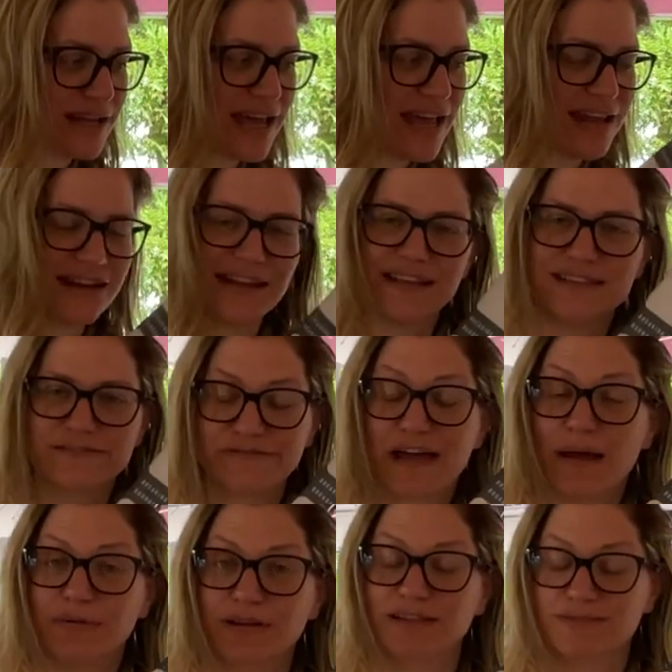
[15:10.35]
And it's a
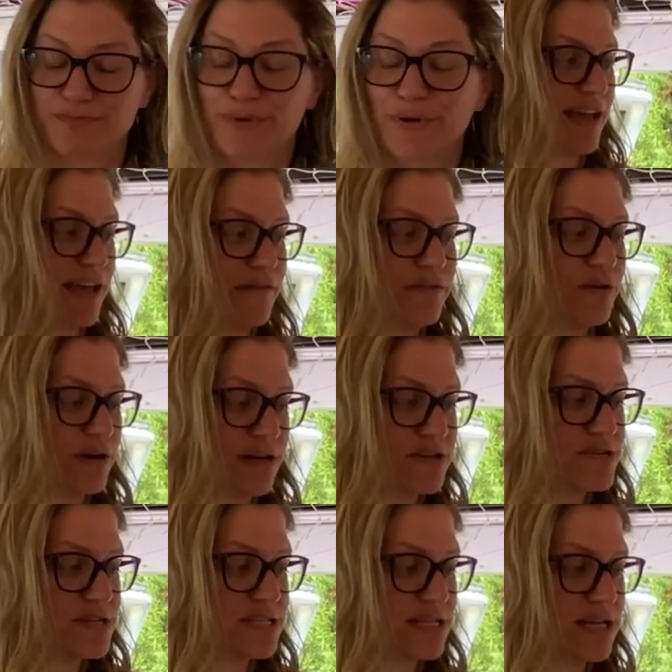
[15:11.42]
fabulous book. If you're
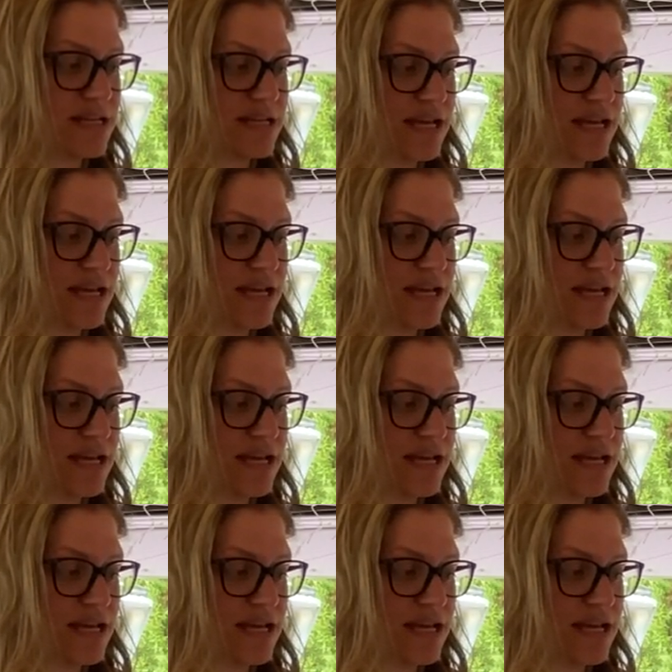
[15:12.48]
interested